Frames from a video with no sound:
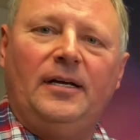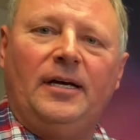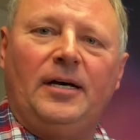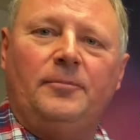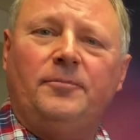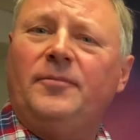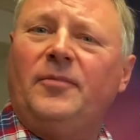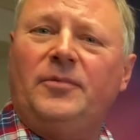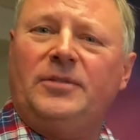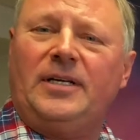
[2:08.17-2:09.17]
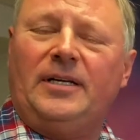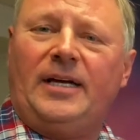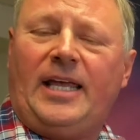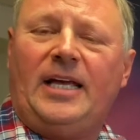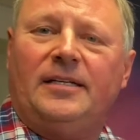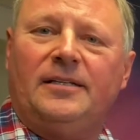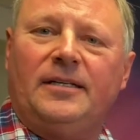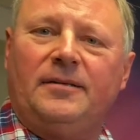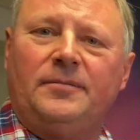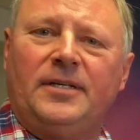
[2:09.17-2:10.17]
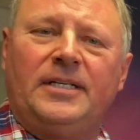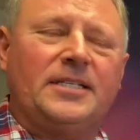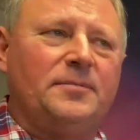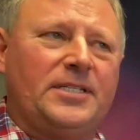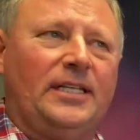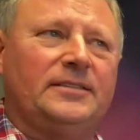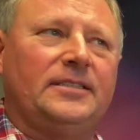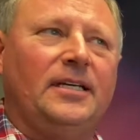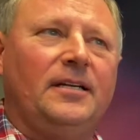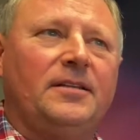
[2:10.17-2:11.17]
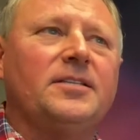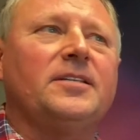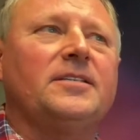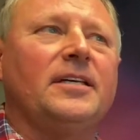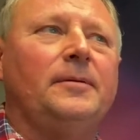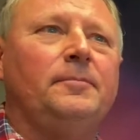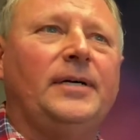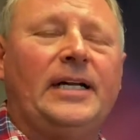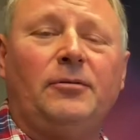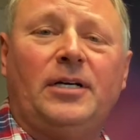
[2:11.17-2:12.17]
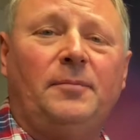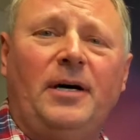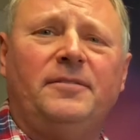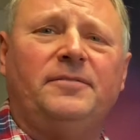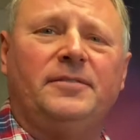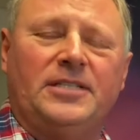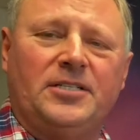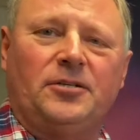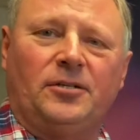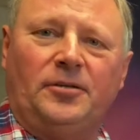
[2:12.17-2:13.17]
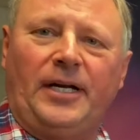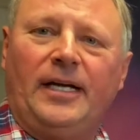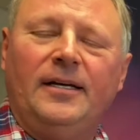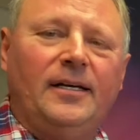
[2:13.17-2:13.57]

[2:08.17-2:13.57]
In some sense, this is an outcome of digital learning.